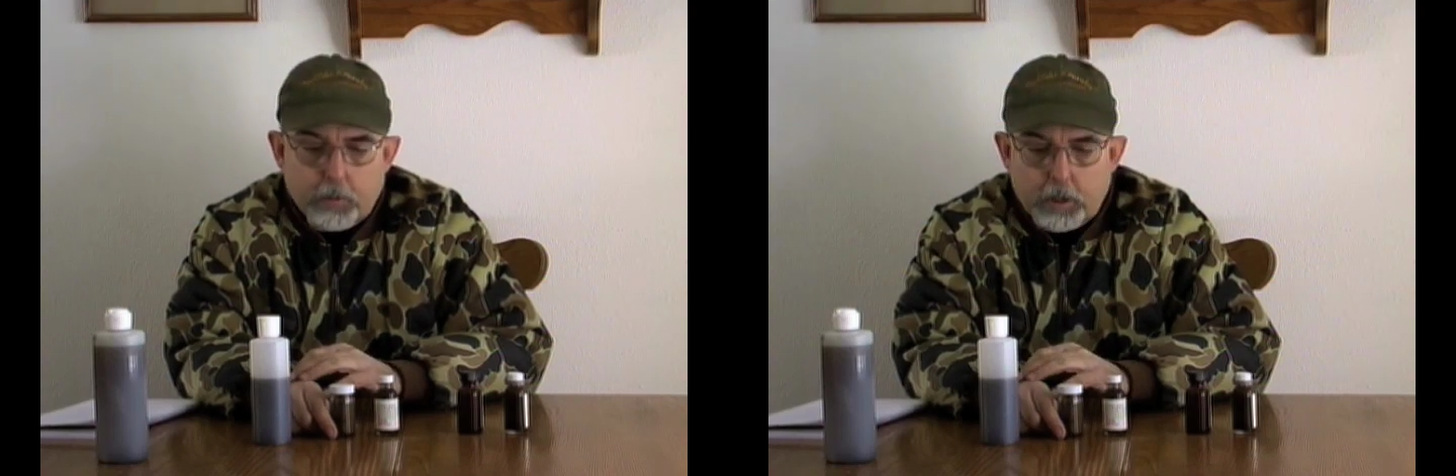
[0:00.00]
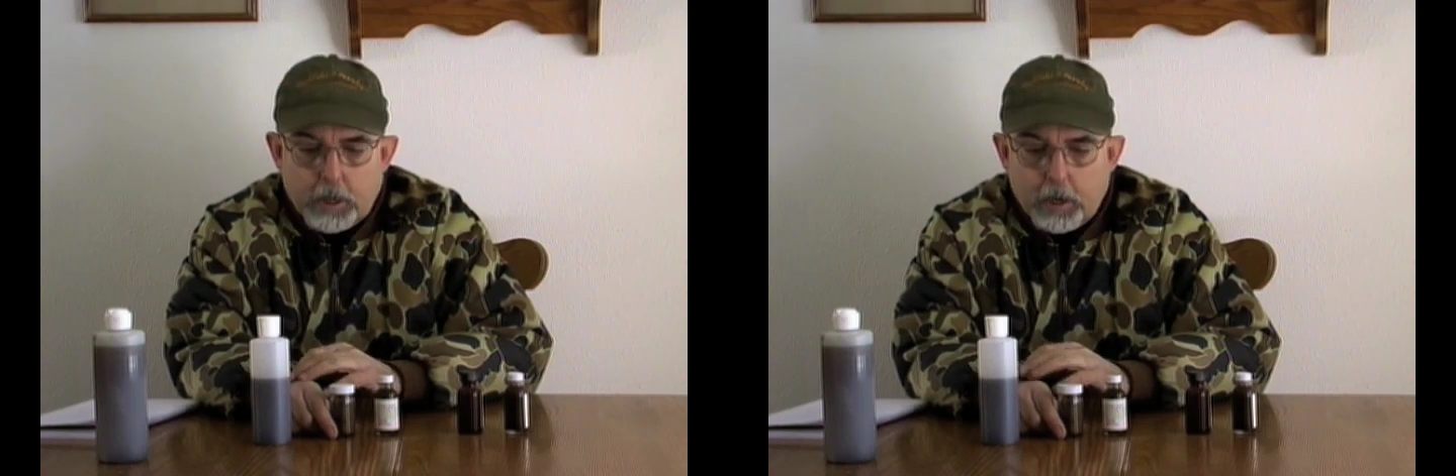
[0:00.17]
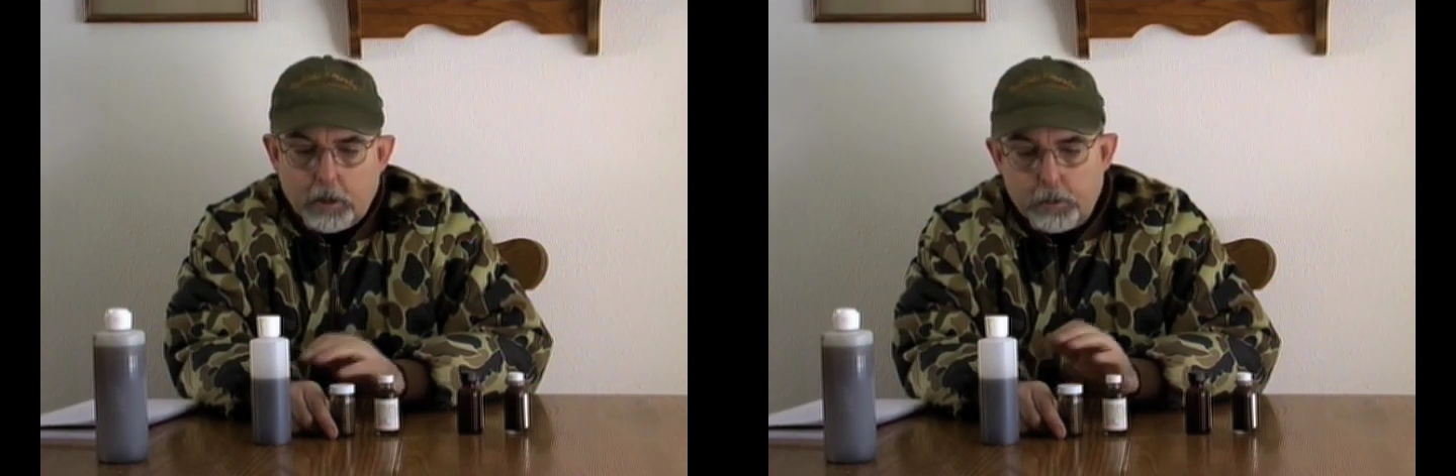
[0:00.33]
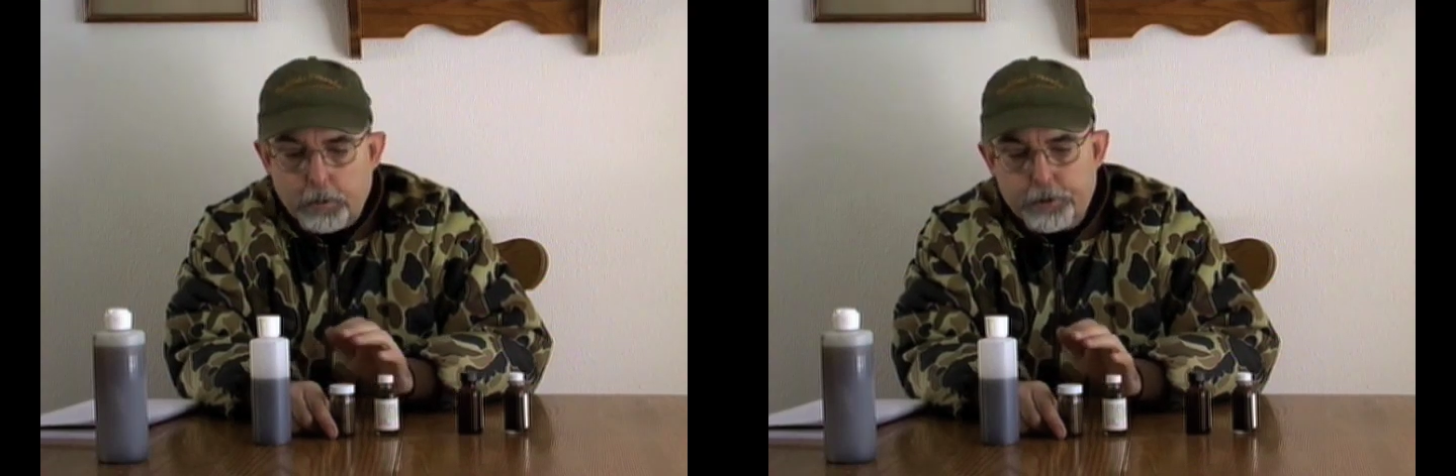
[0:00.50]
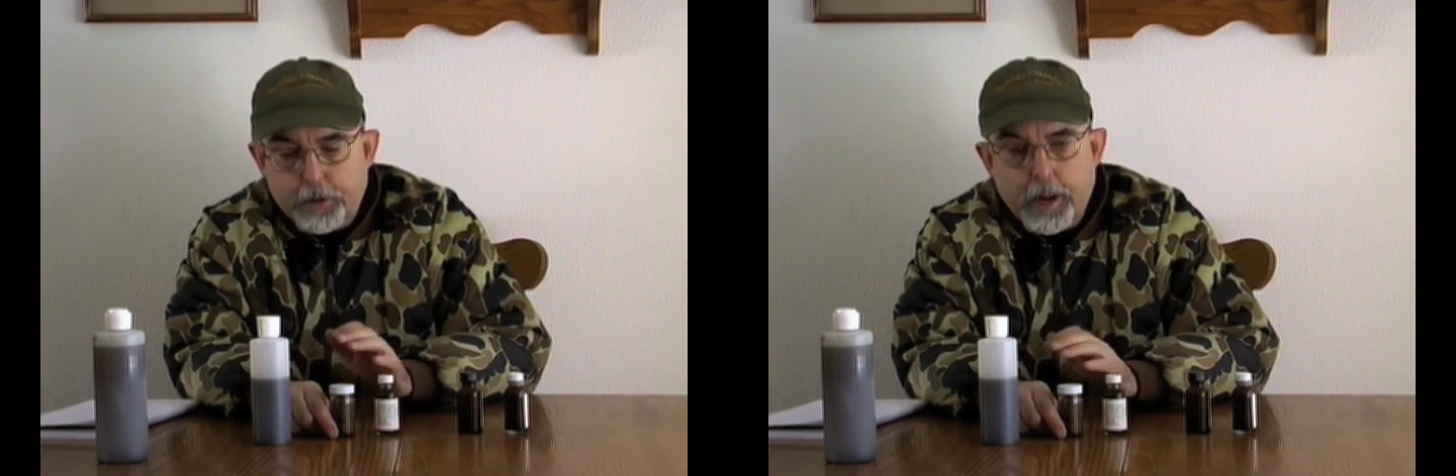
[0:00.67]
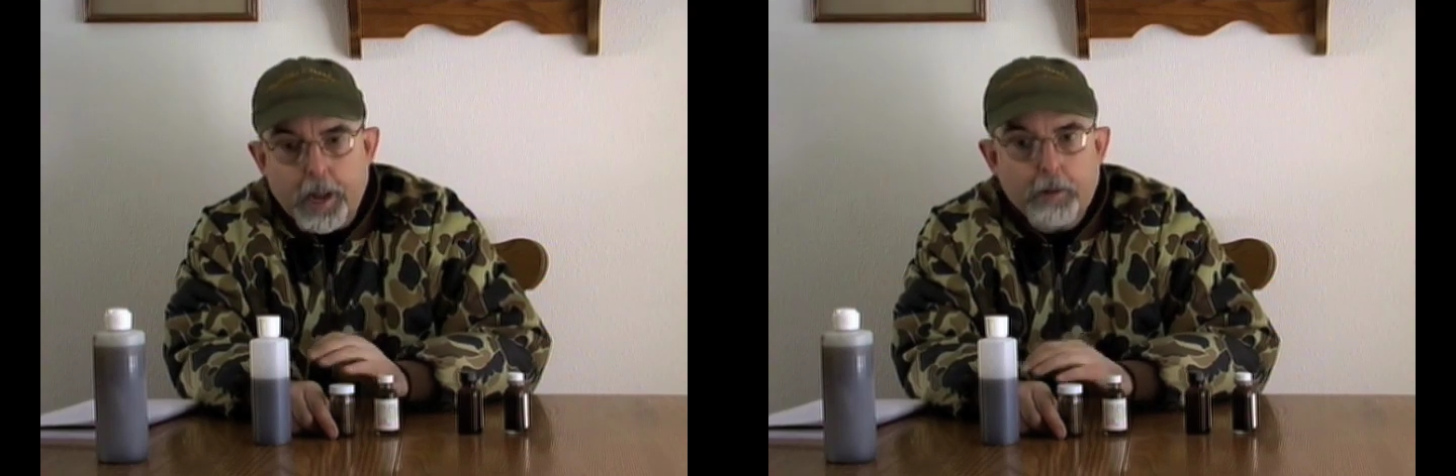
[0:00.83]
you what kind of
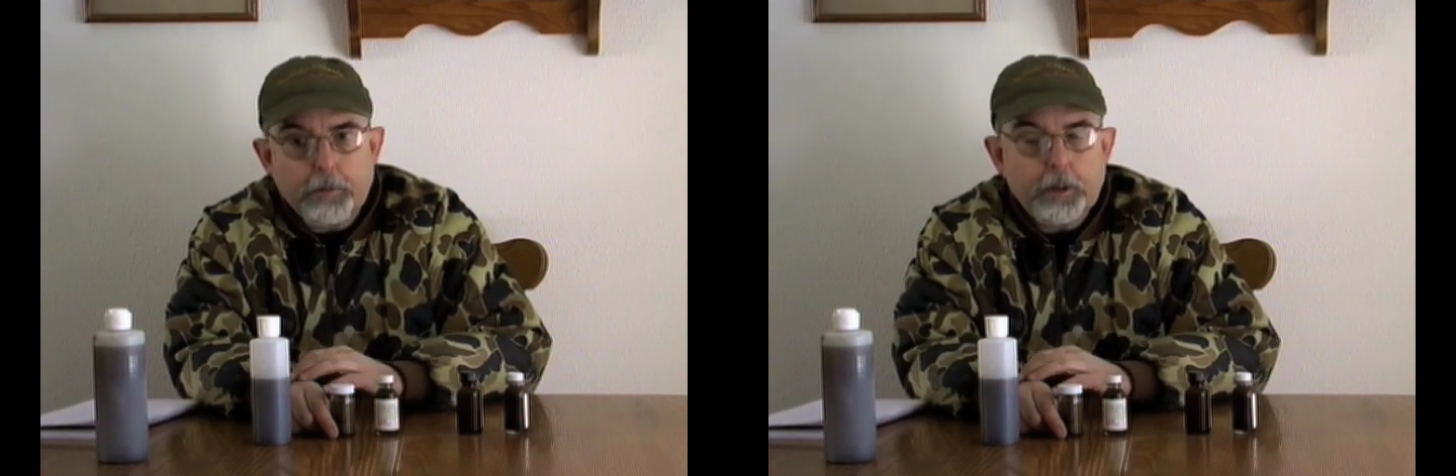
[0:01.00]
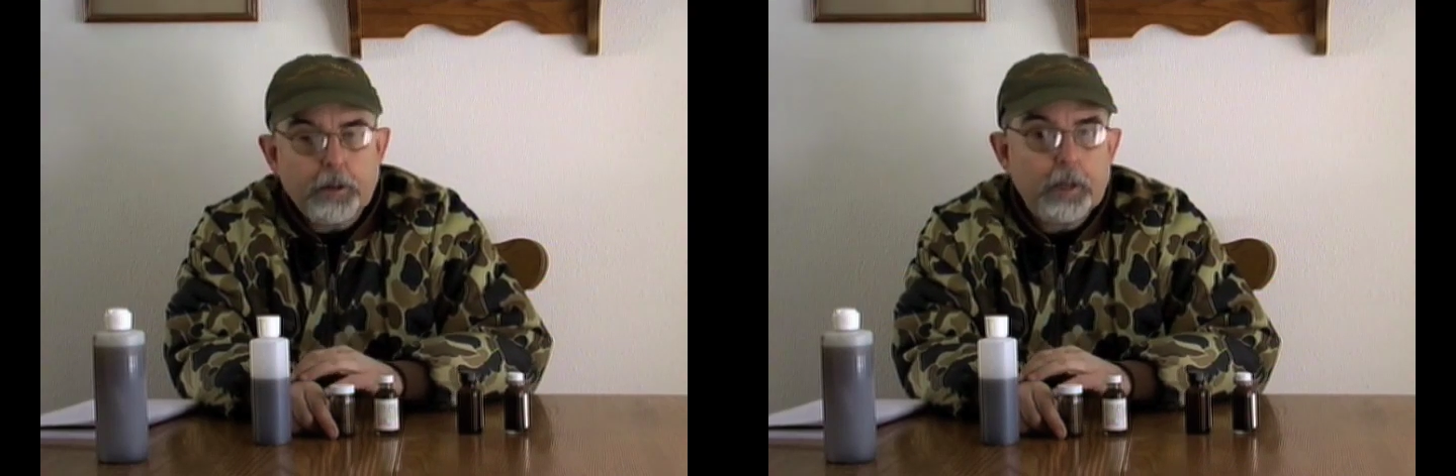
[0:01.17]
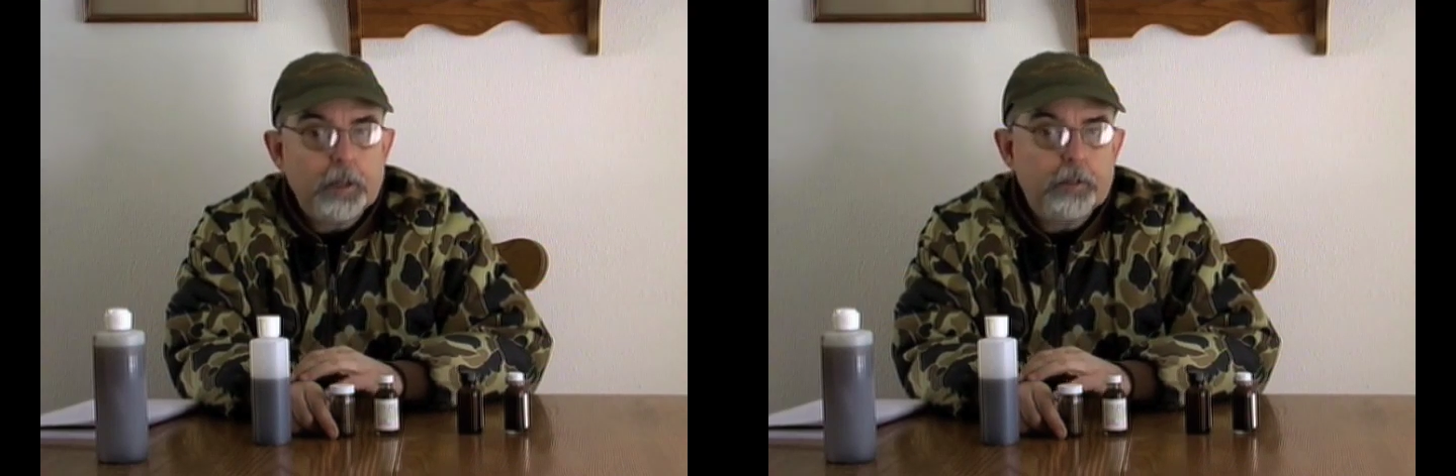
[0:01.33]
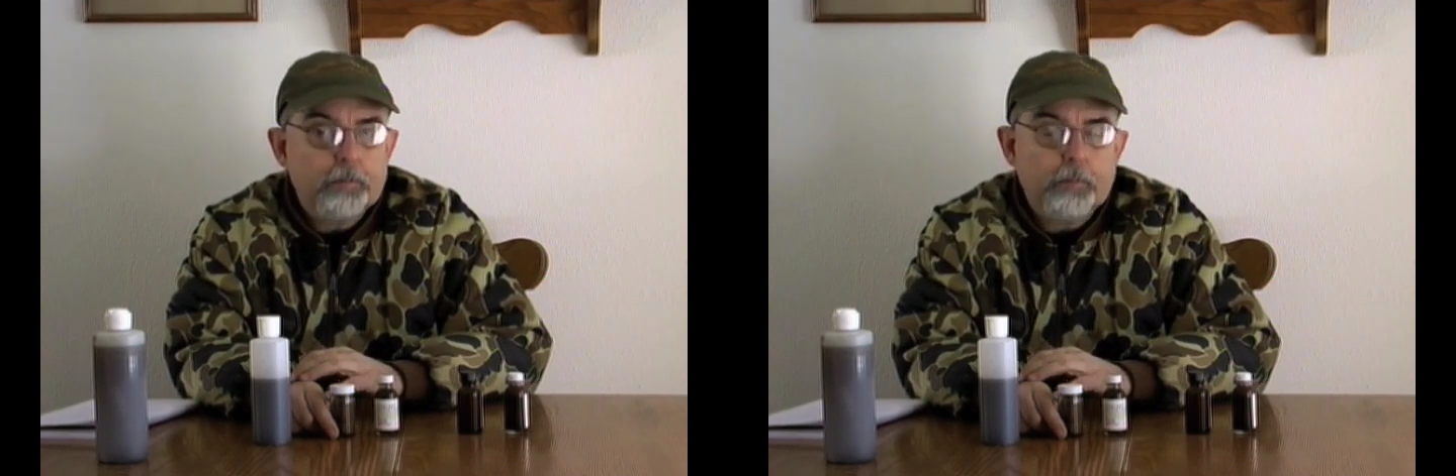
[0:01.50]
lures I have here.